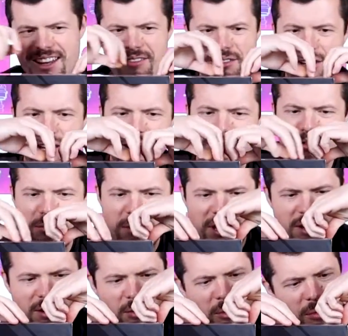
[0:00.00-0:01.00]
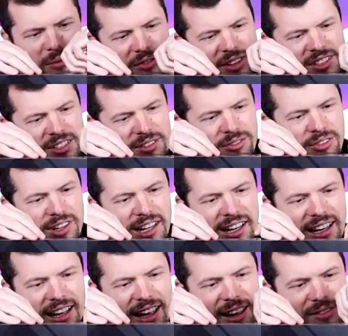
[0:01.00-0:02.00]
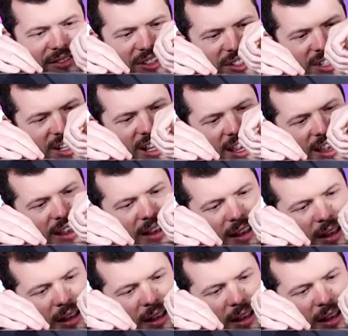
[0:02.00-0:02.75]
never gives me a warm fuzzy feeling, I have to say.